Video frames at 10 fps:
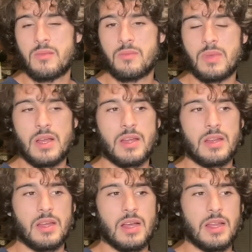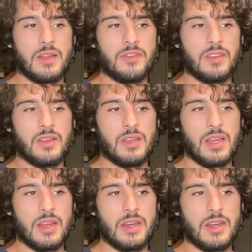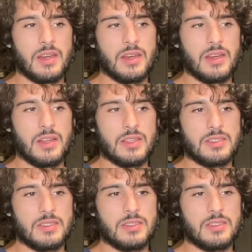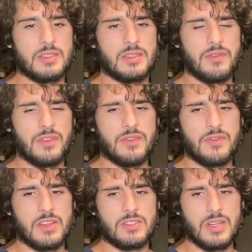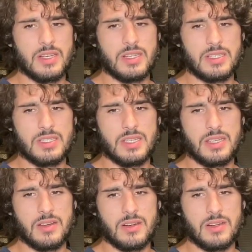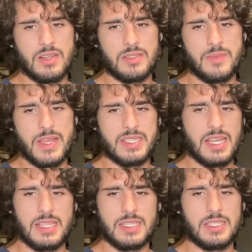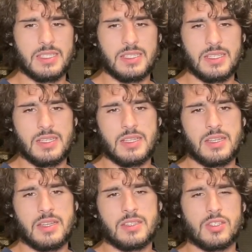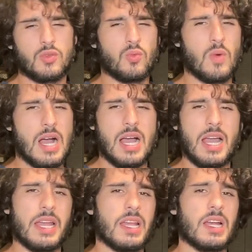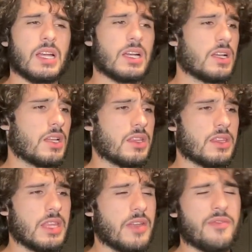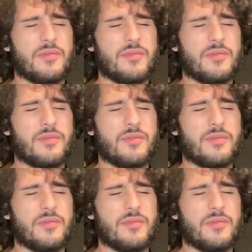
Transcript: But I definitely look at it and it's definitely frustrating to see, or doesn't make sense to why they.